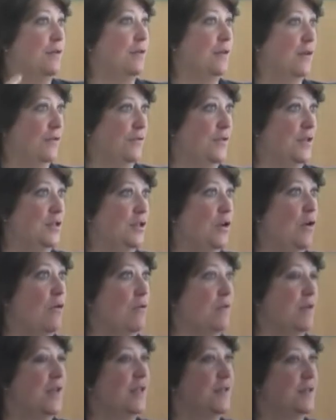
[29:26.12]
of its
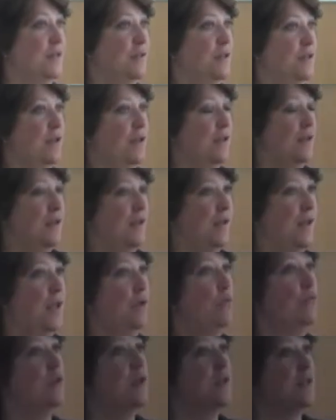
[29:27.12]
own.
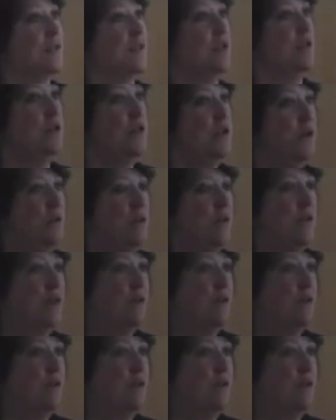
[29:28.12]
It was a newly